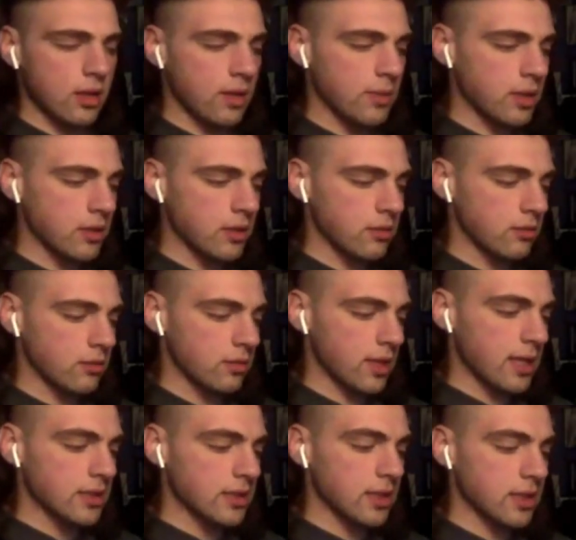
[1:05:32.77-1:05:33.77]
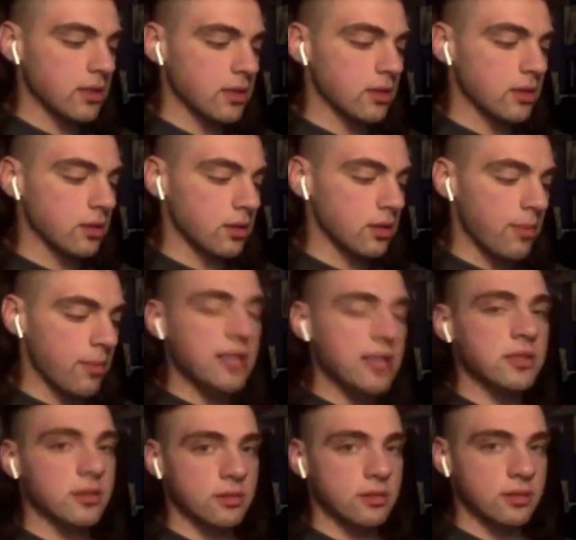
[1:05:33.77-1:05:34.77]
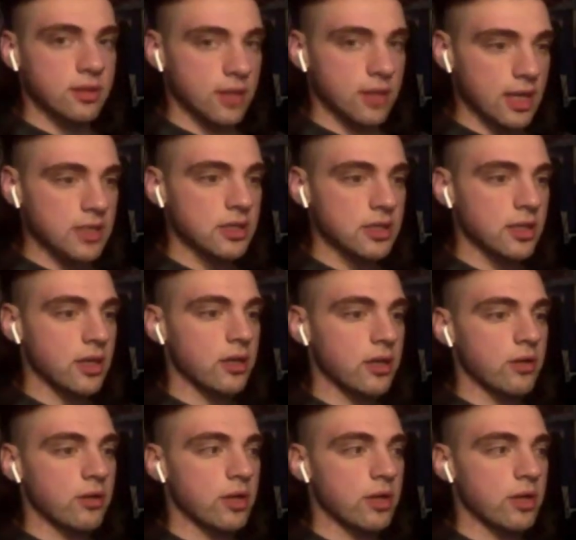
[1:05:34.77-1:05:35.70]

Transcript: I mean, that's like the best case scenario.